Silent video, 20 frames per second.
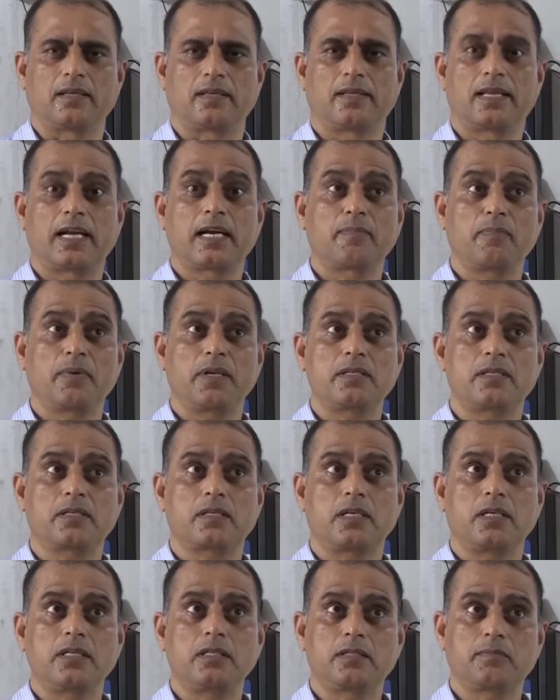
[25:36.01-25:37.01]
That means
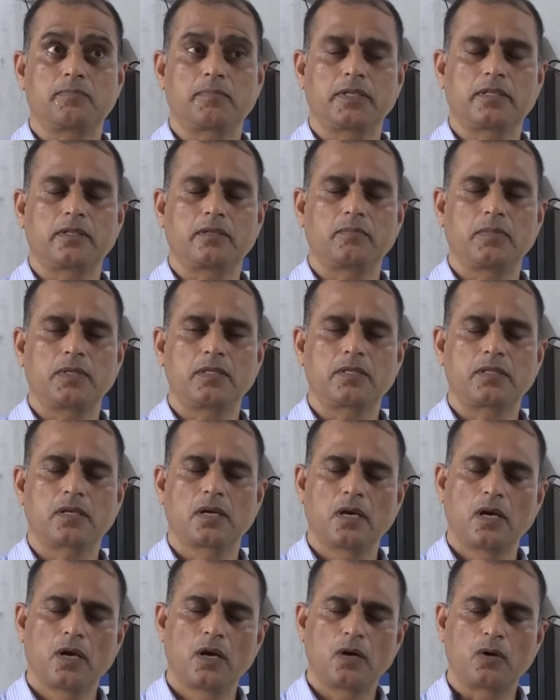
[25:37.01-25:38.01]
interpreter means
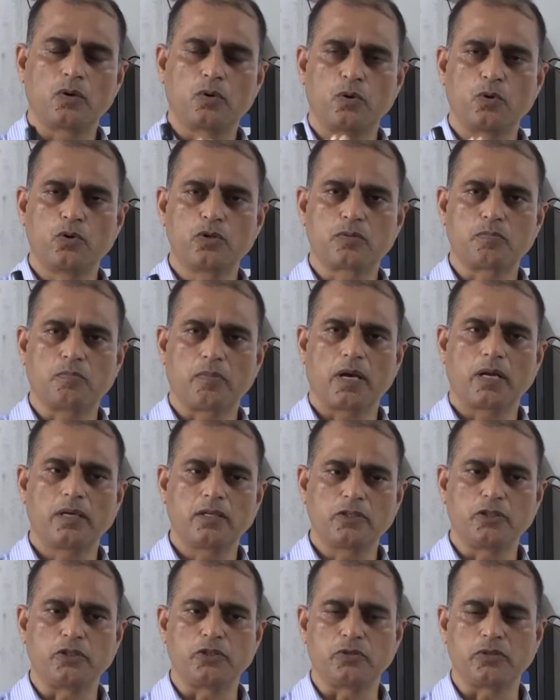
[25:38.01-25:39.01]
whose
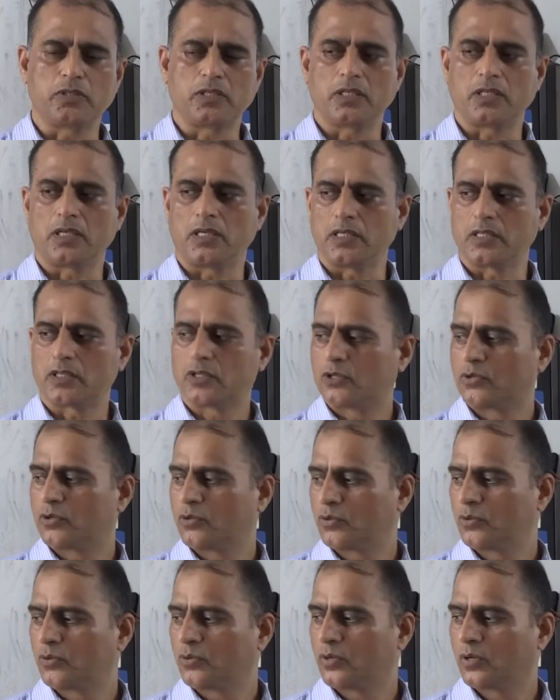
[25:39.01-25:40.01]
main duty is
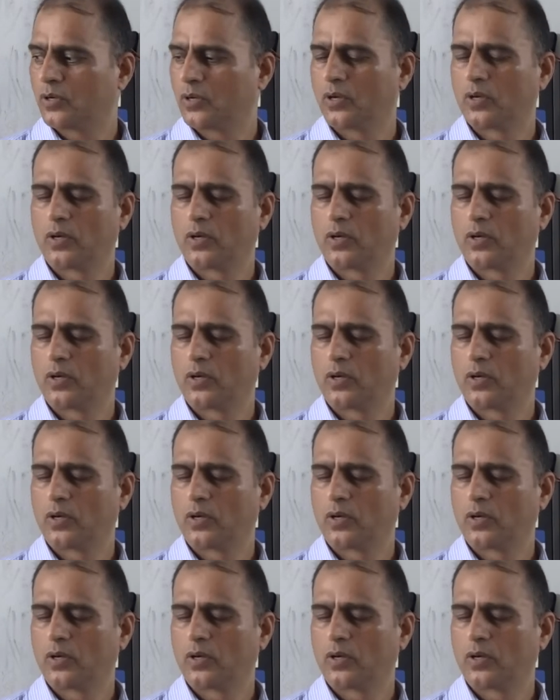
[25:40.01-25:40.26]
to